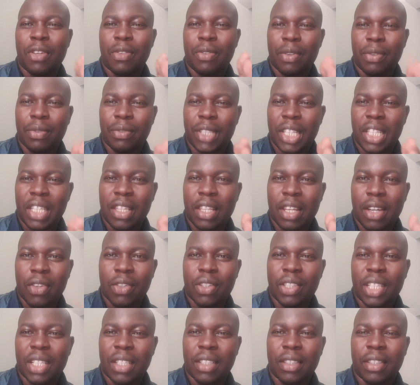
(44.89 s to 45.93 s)

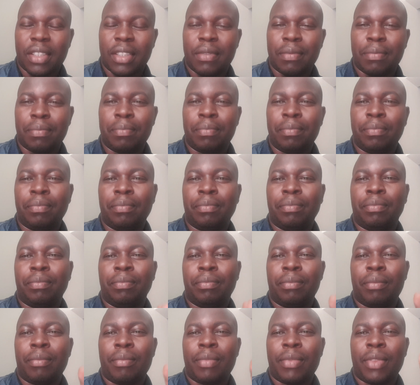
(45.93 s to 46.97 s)
15,000.
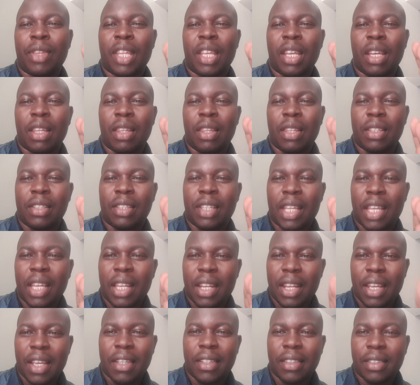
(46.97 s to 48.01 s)
The
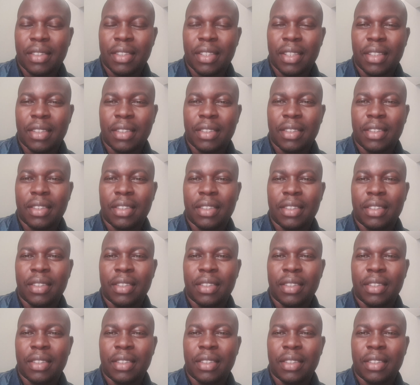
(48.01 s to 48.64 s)
second estate